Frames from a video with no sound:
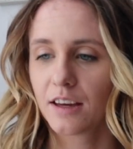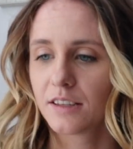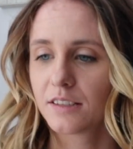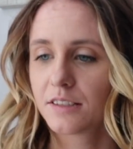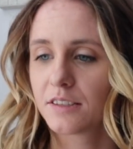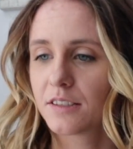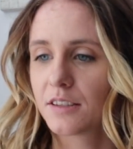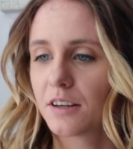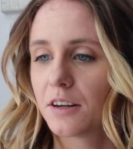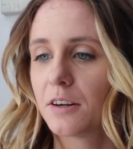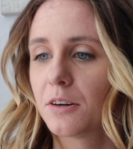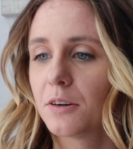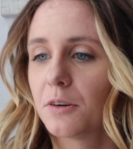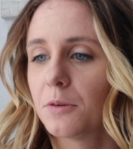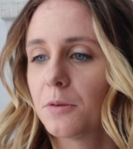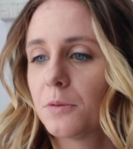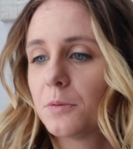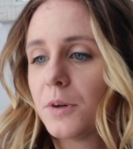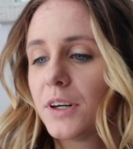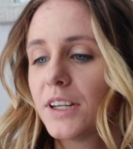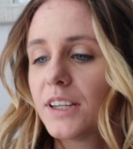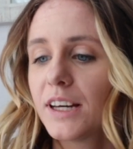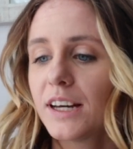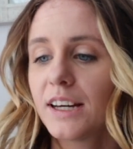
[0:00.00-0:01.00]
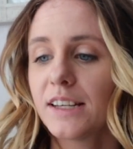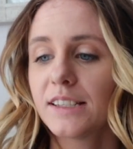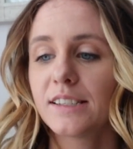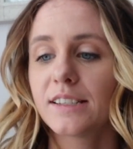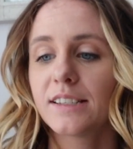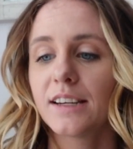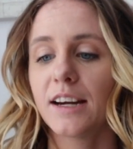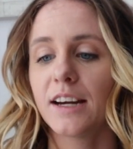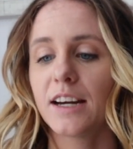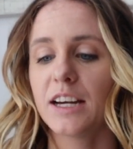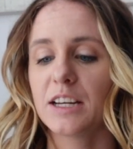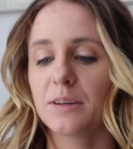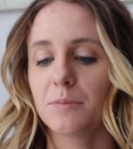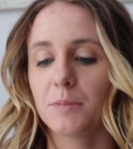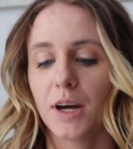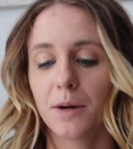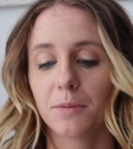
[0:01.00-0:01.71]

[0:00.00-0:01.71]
So one last time,